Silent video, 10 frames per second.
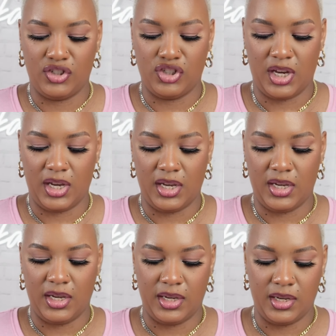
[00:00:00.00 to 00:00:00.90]

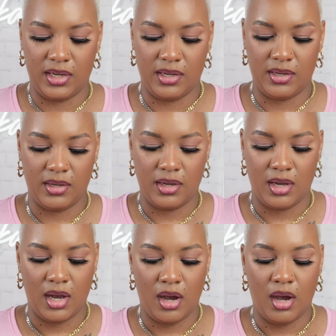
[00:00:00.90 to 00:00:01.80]
shade
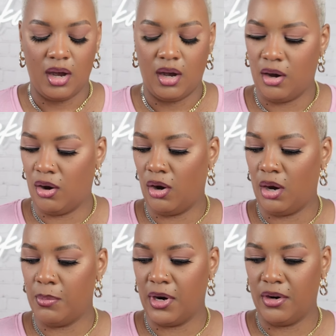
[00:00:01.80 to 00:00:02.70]

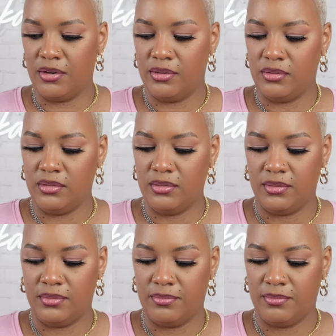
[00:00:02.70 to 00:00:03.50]
Auburn